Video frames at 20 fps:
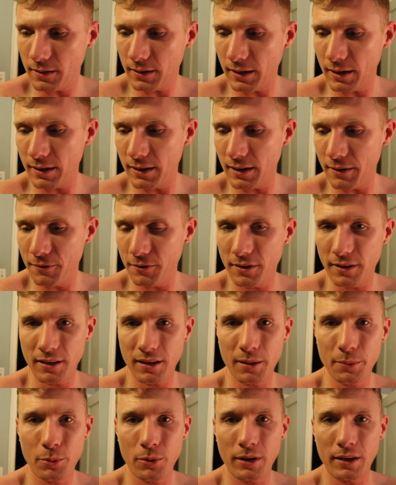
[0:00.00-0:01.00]
edit
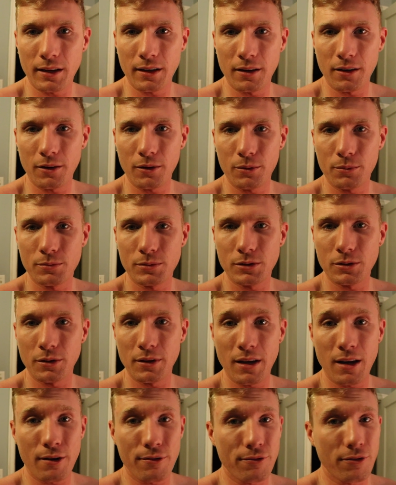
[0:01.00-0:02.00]
everything up when I get home. So
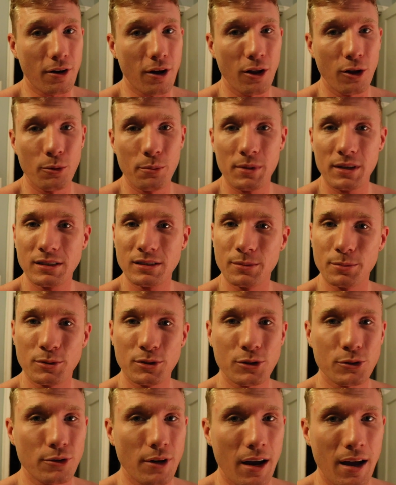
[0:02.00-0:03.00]
yeah, follow me,
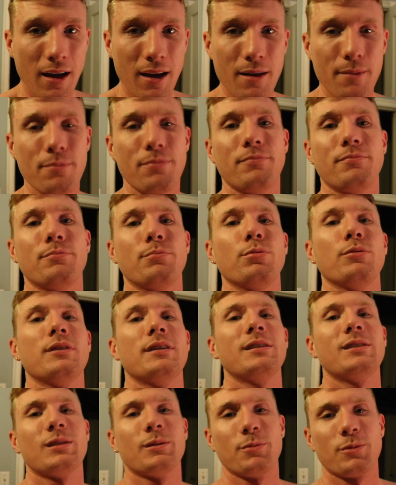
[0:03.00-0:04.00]
subscribe,
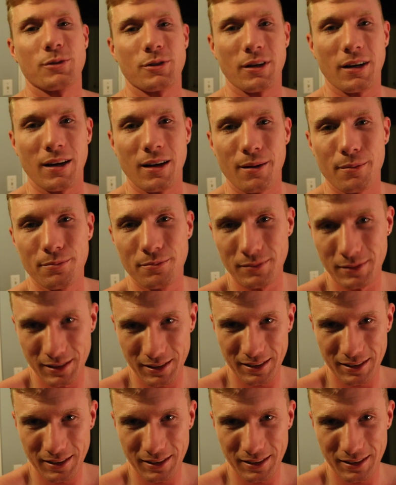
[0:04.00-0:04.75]
please subscribe.